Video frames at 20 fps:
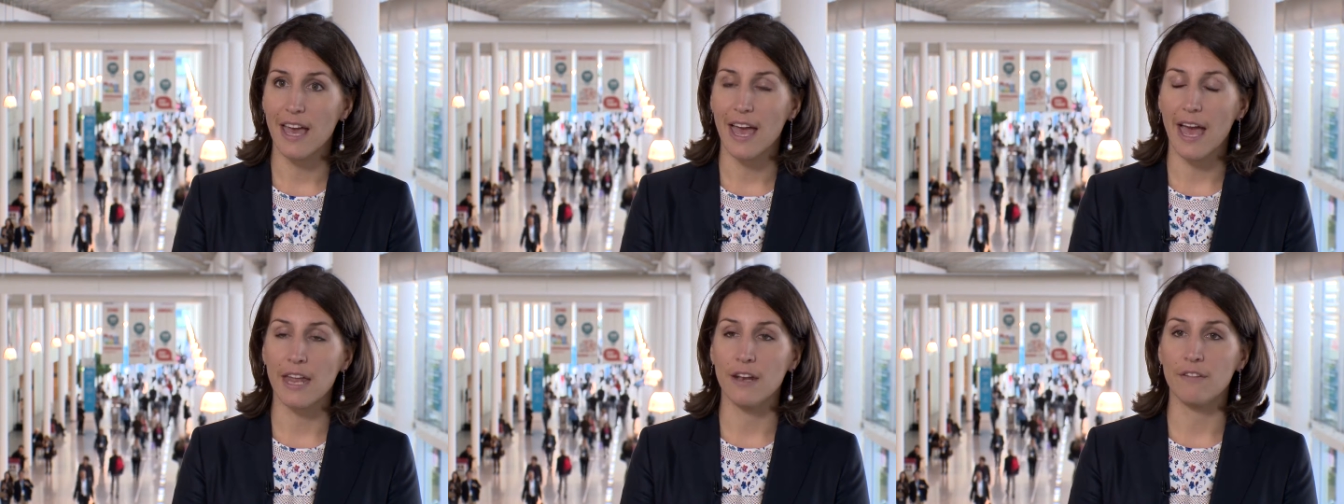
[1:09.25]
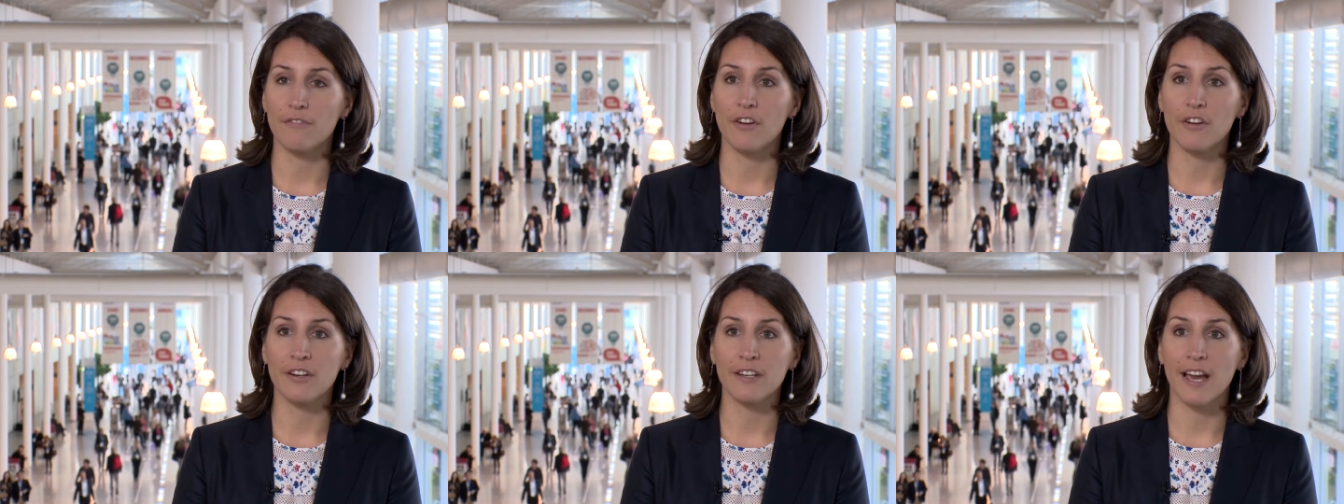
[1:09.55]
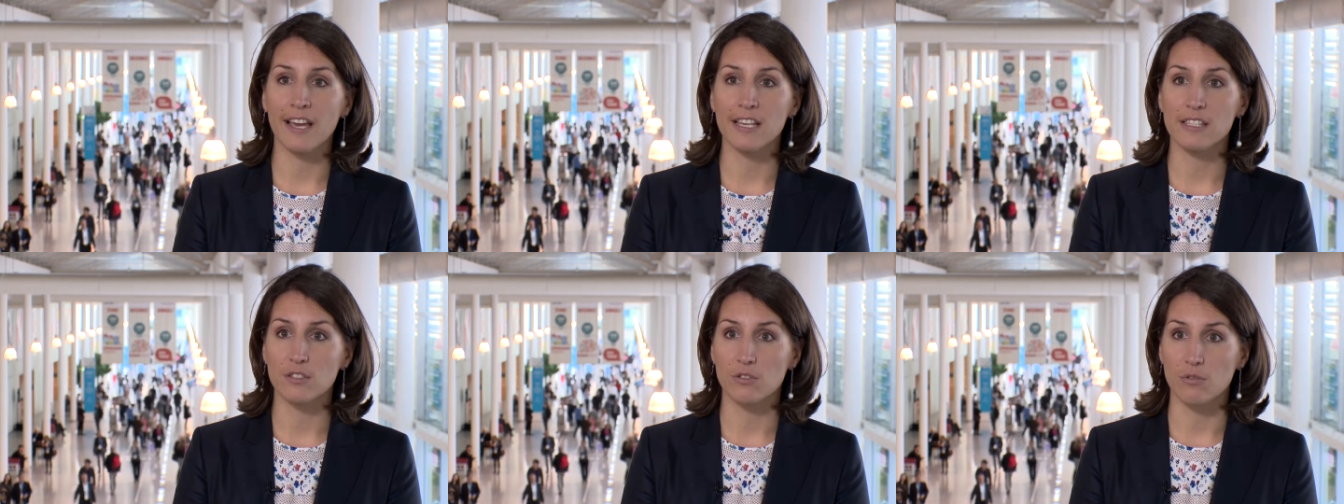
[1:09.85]
and a very
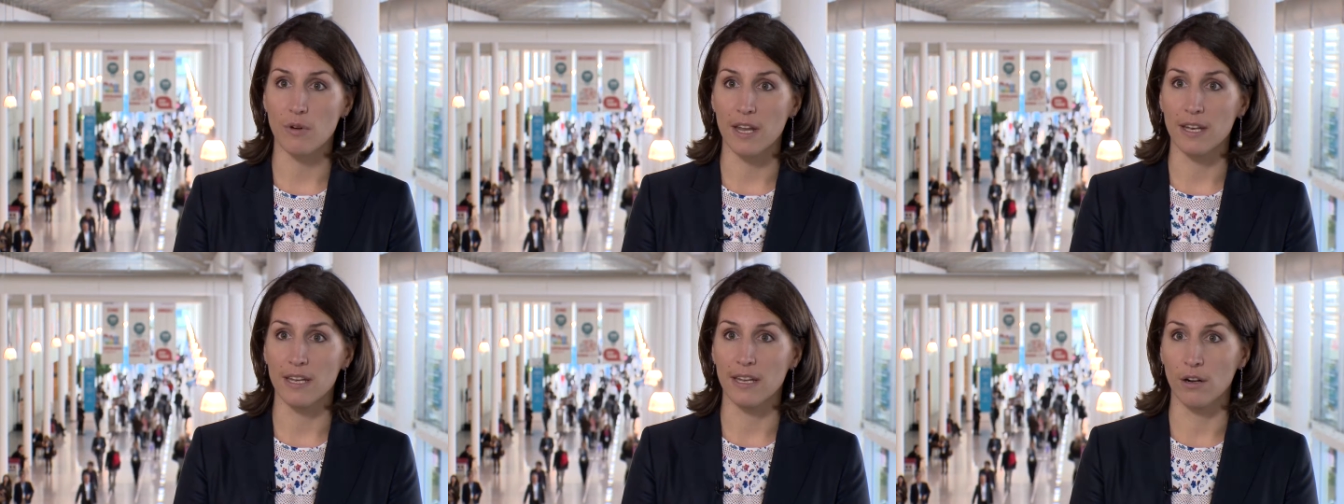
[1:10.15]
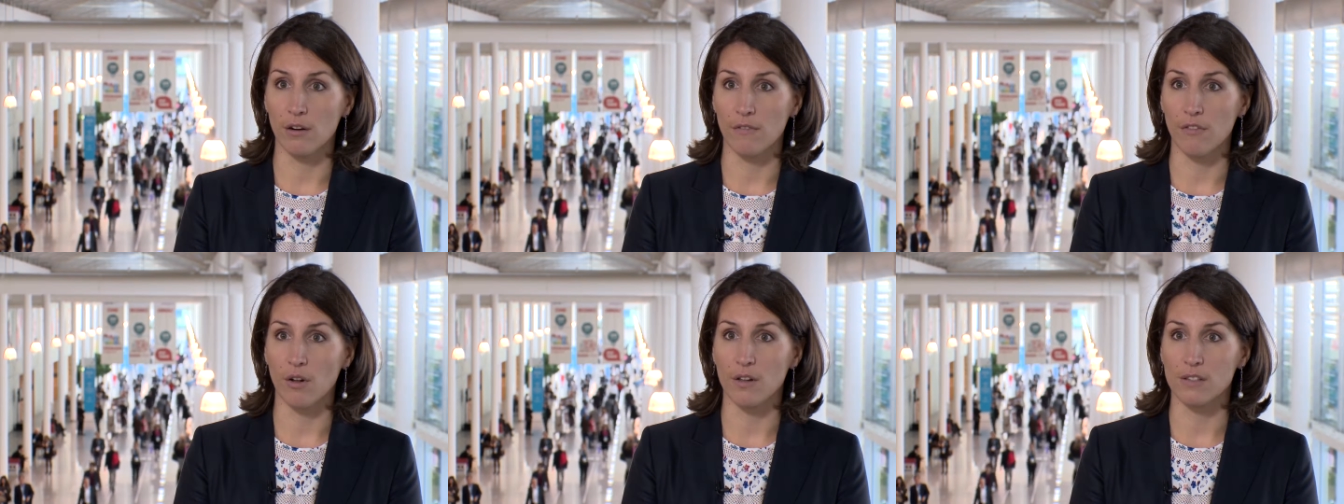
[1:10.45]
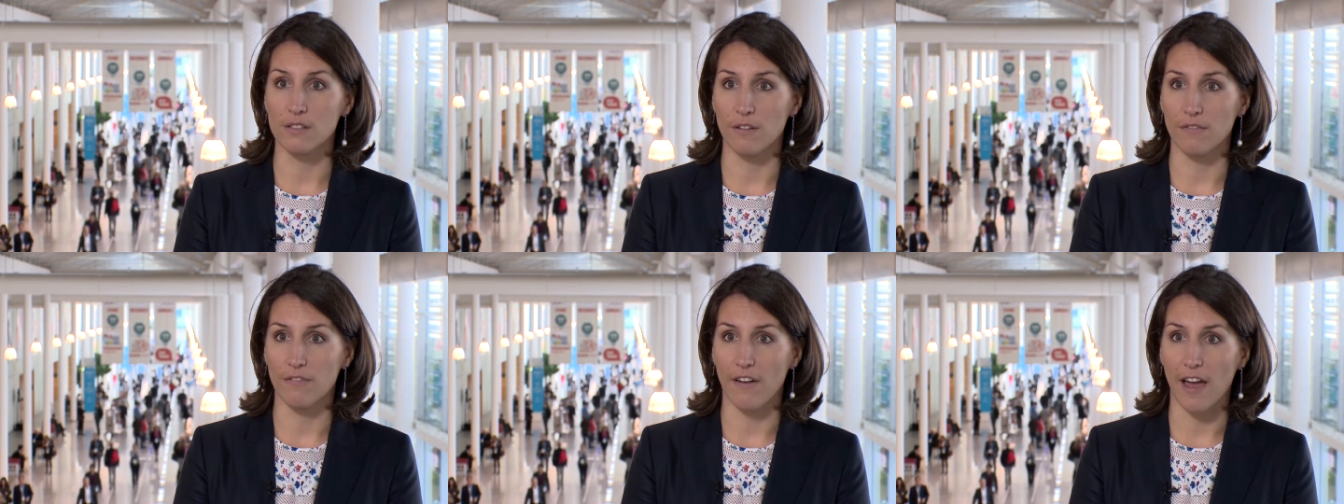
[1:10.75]
nice trend in overall
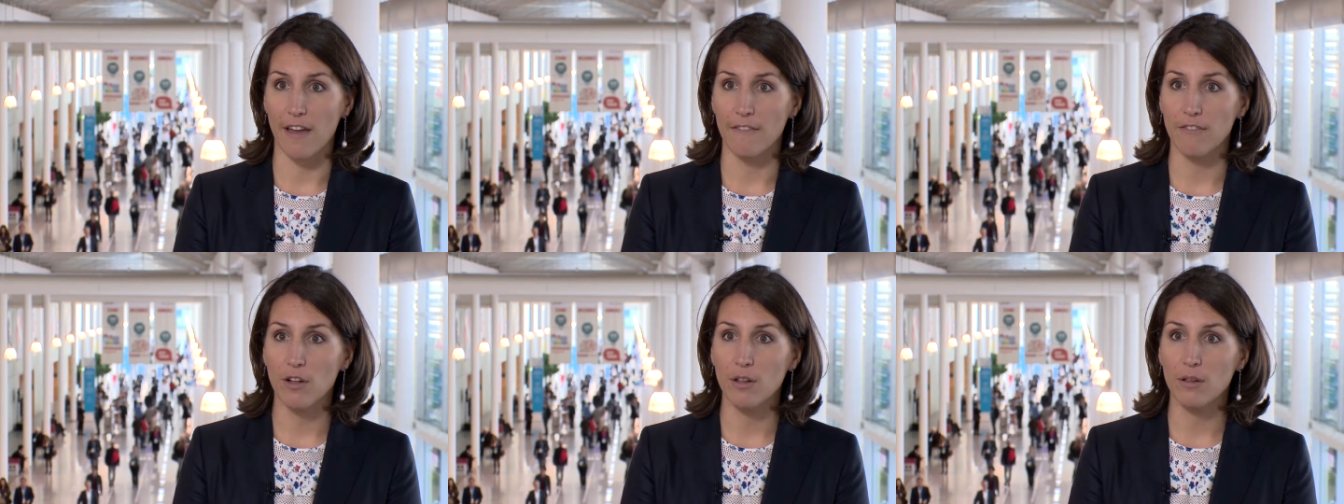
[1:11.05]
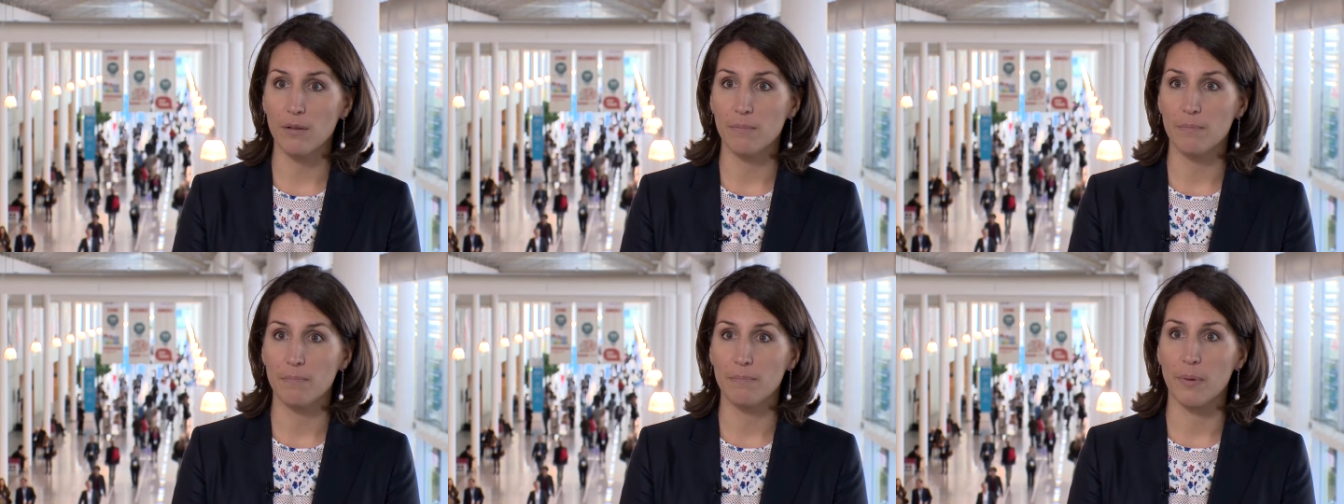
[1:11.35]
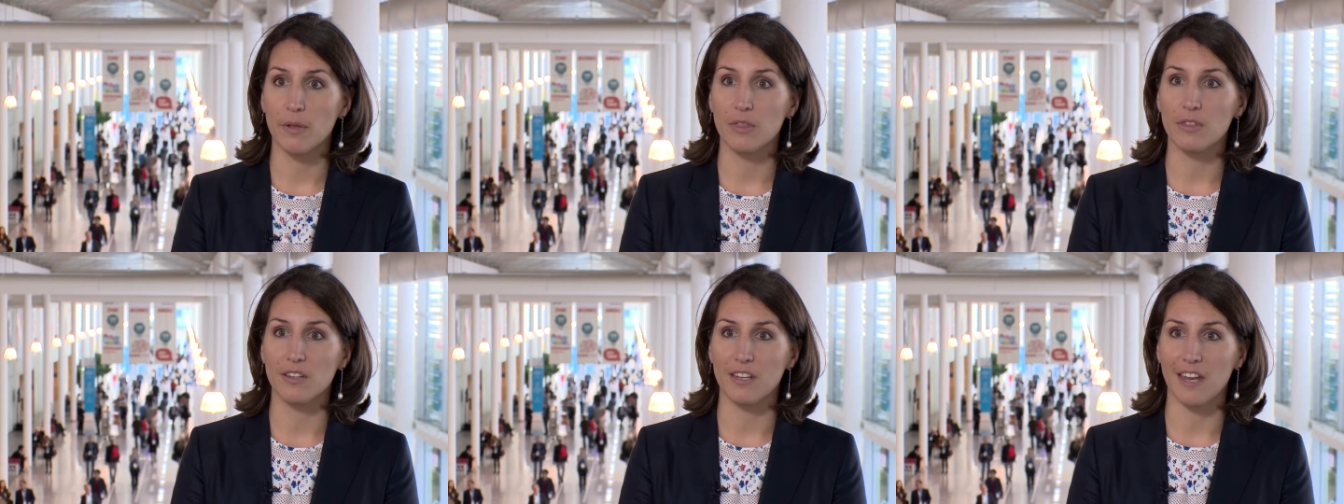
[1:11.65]
survival,
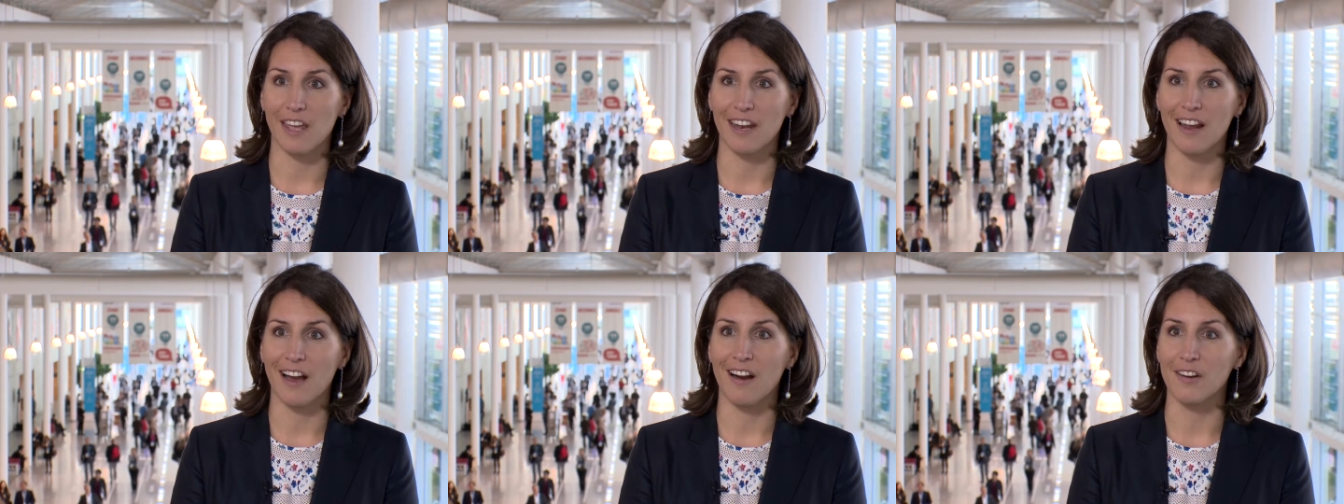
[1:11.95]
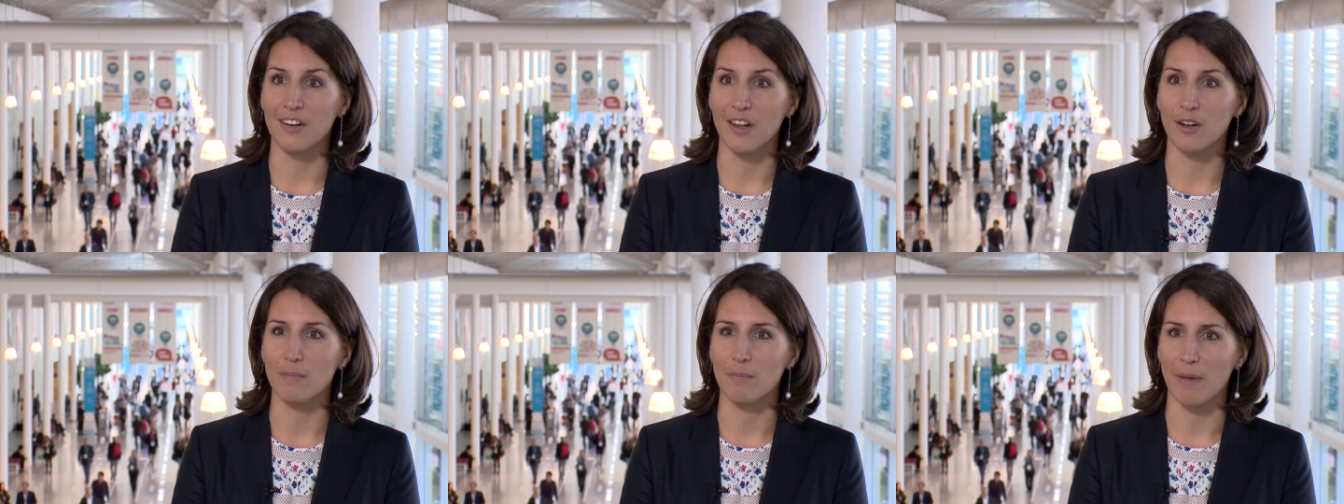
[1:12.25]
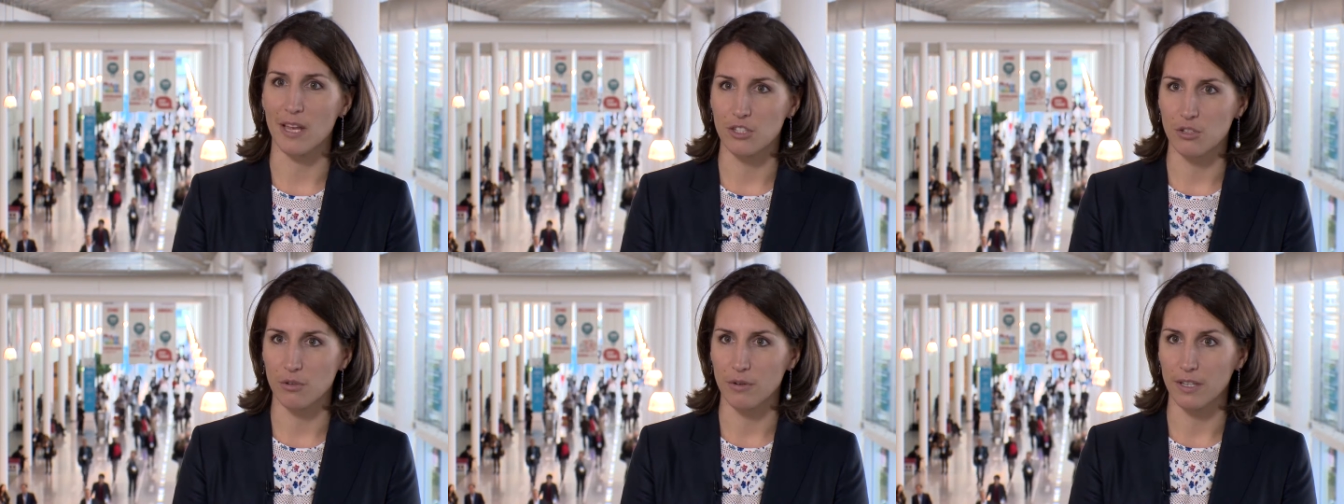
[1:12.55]
but the data are not
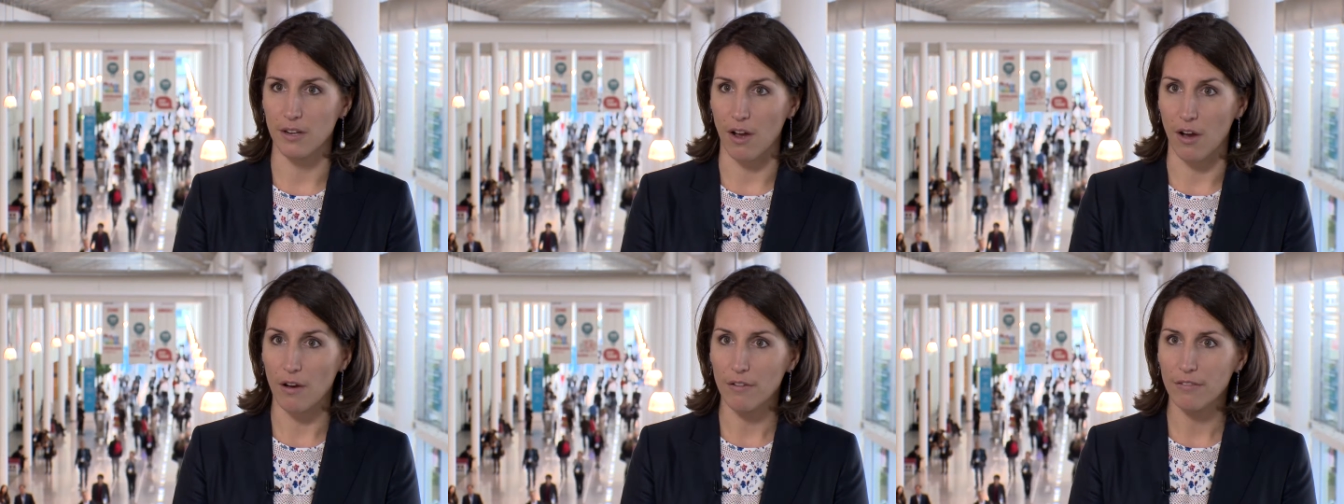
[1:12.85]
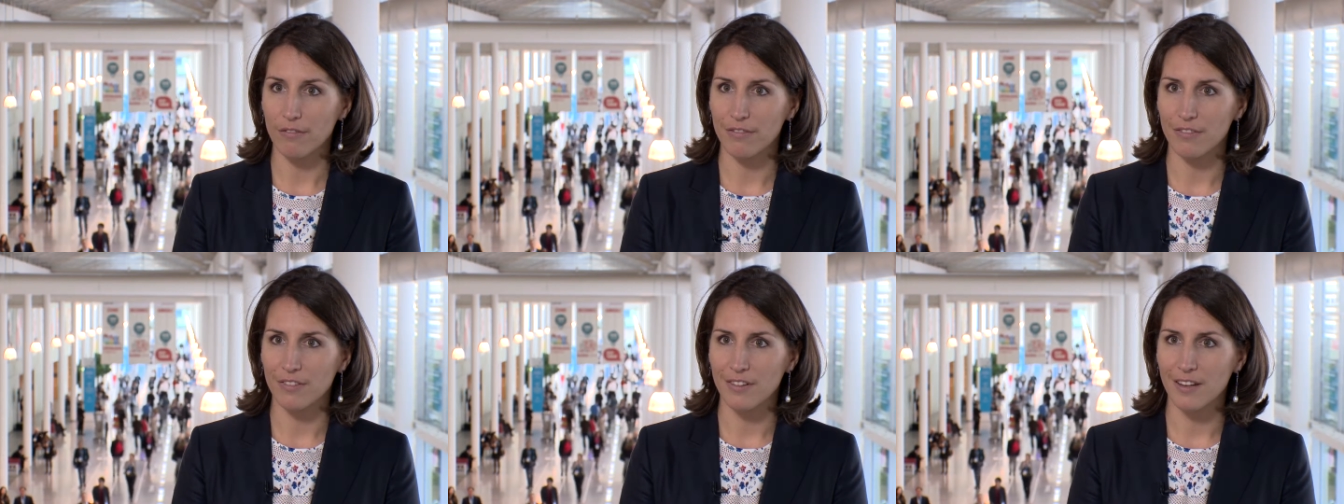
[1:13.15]
mature enough.